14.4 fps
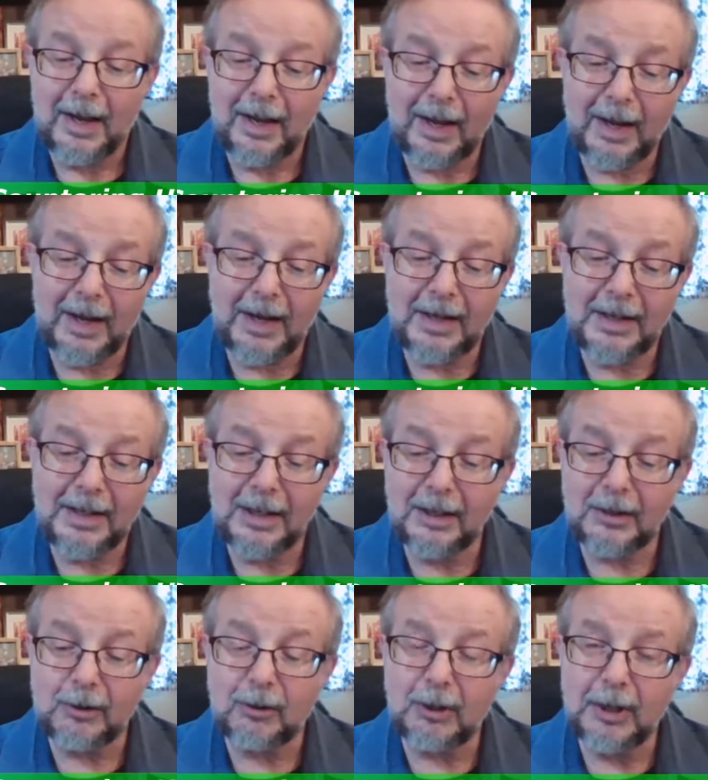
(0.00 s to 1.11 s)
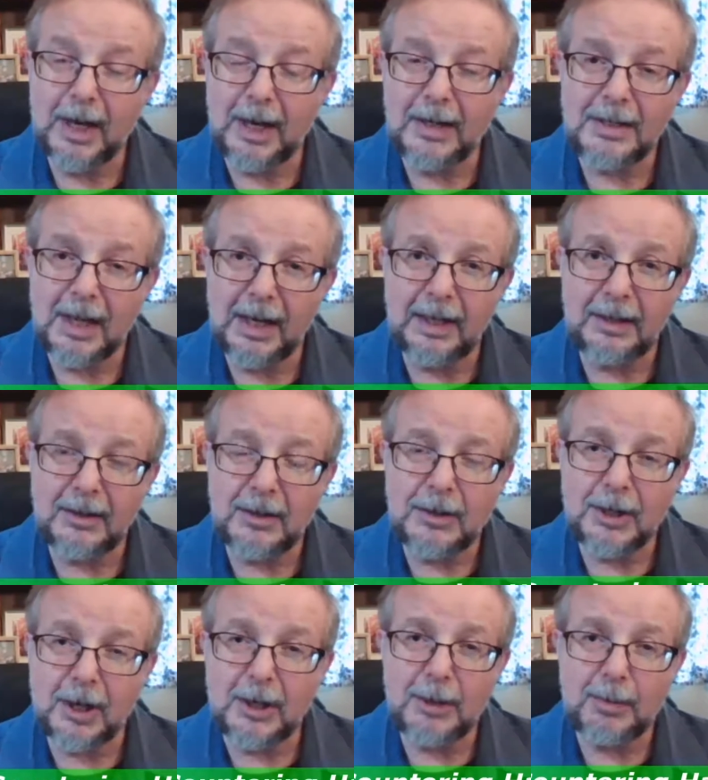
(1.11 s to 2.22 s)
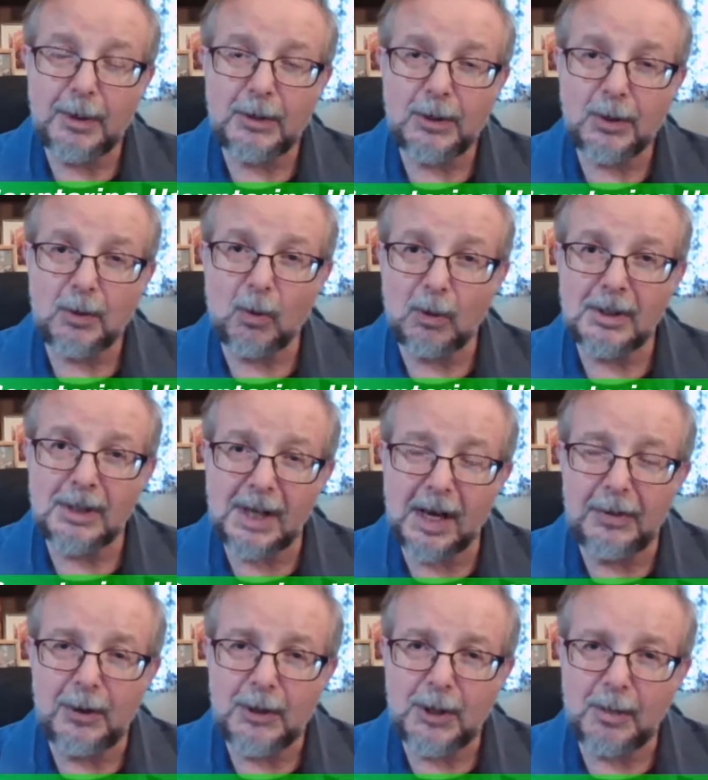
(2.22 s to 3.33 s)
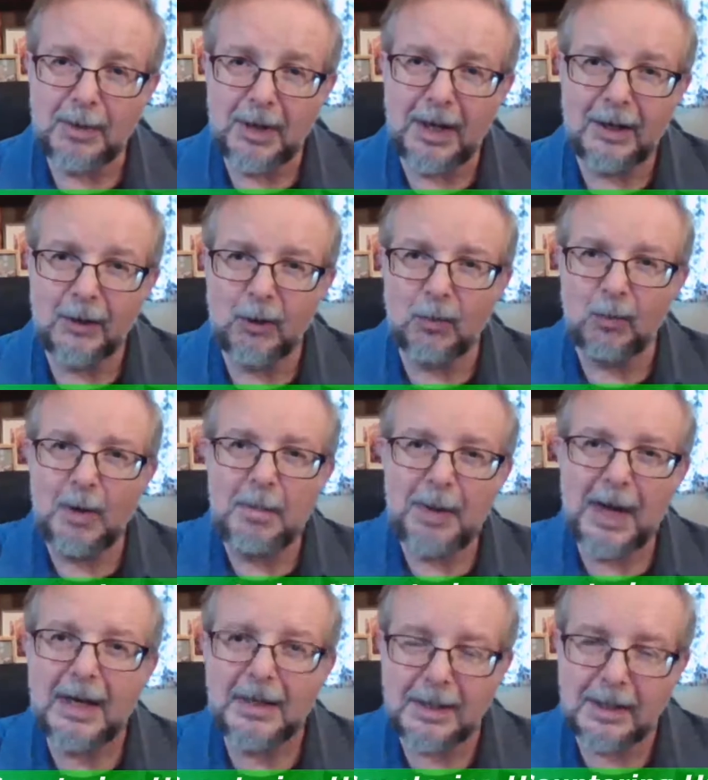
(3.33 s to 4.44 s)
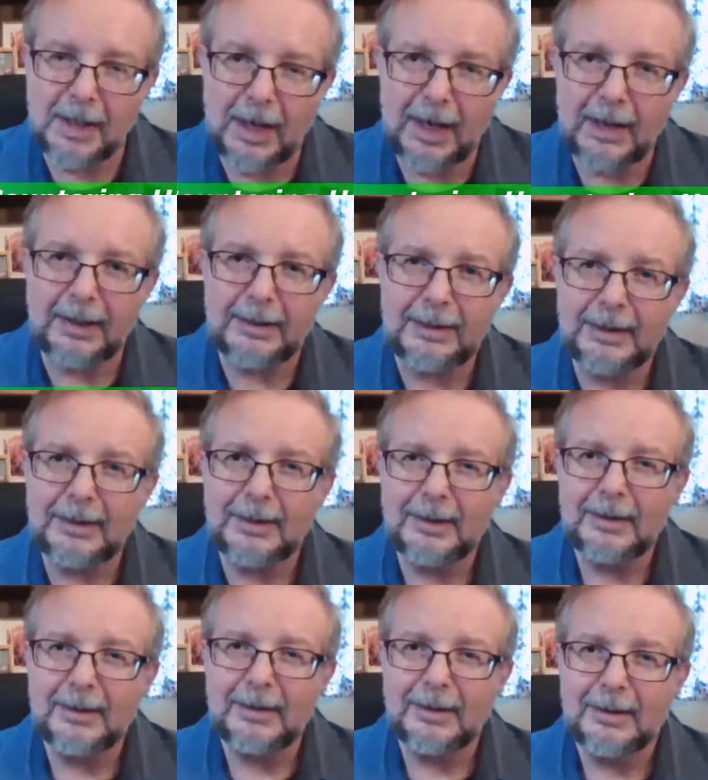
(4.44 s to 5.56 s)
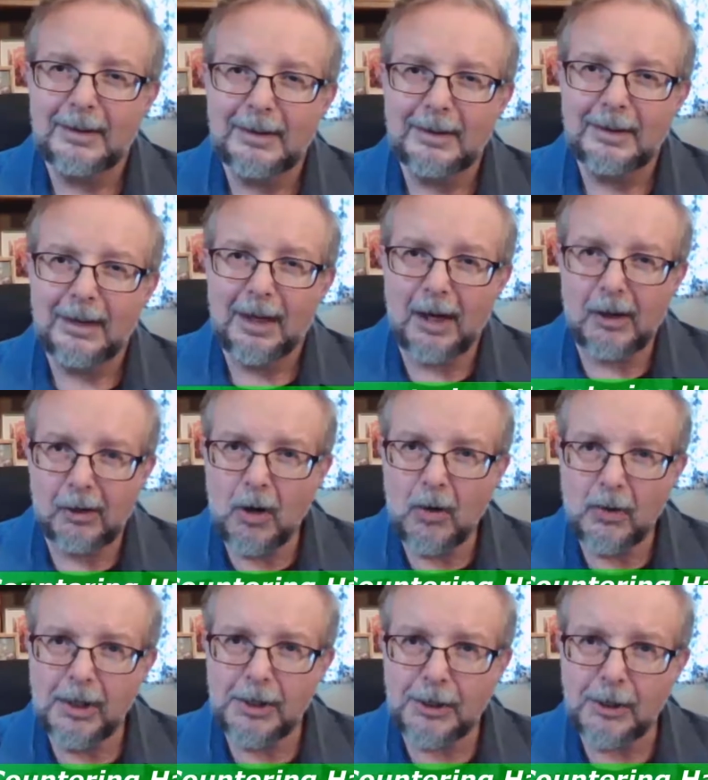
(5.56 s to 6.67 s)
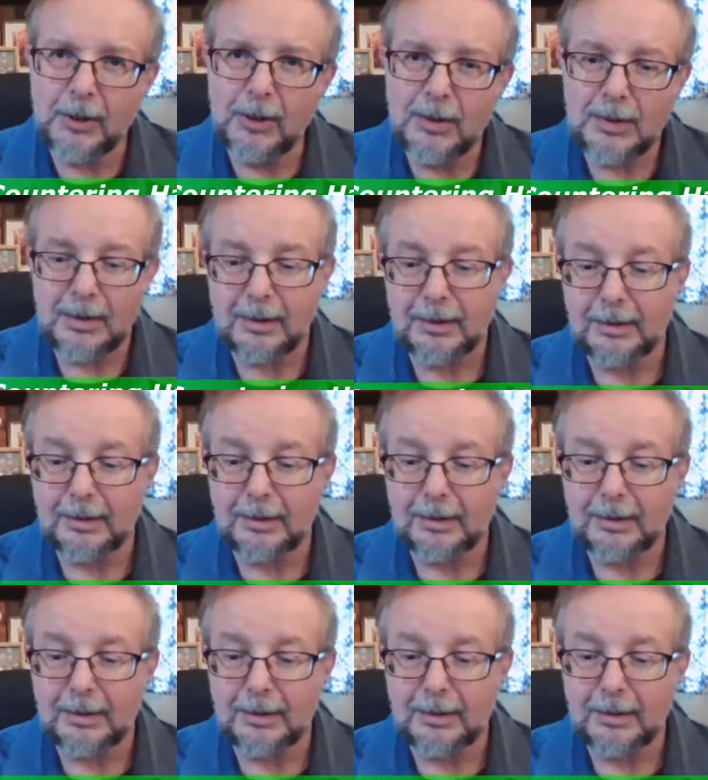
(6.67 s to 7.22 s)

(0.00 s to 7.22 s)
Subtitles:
and it creates hate and judgments towards others upon whom we paste that, our own issues,